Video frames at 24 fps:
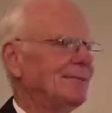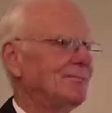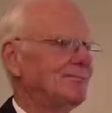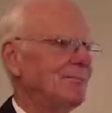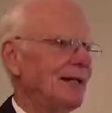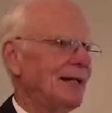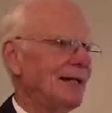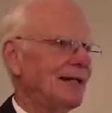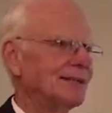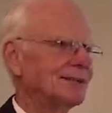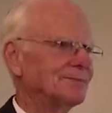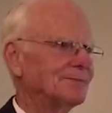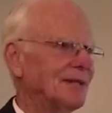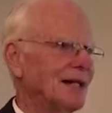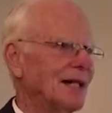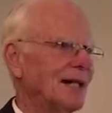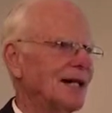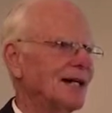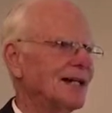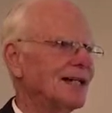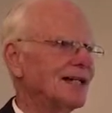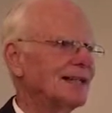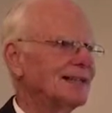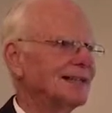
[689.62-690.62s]
passed
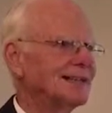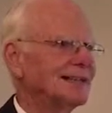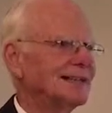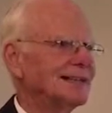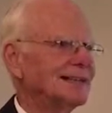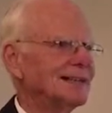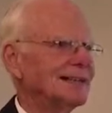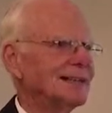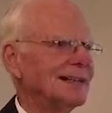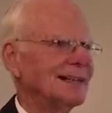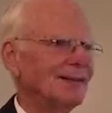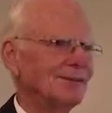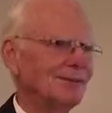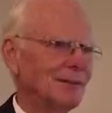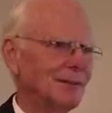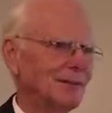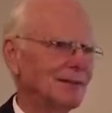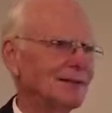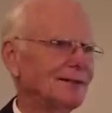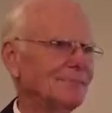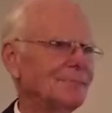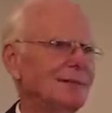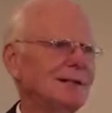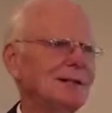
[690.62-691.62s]
by, he
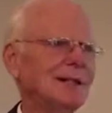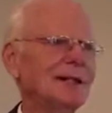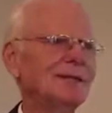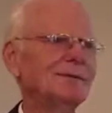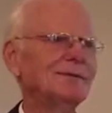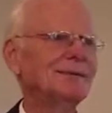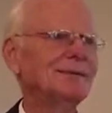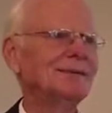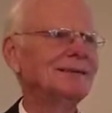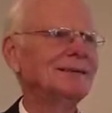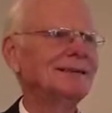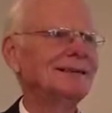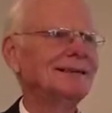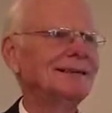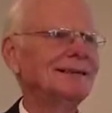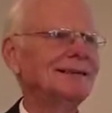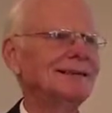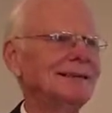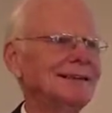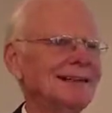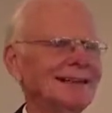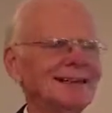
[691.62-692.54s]
wanted to be able to